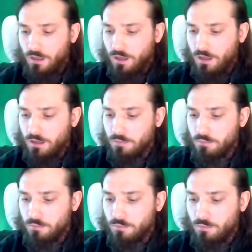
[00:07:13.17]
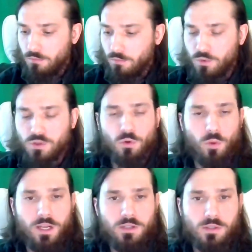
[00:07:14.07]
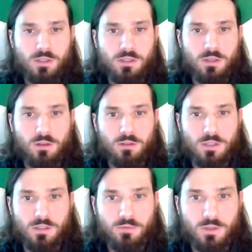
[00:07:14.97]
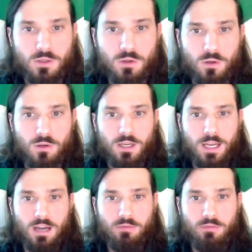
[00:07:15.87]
What sort of range does the vehicle have?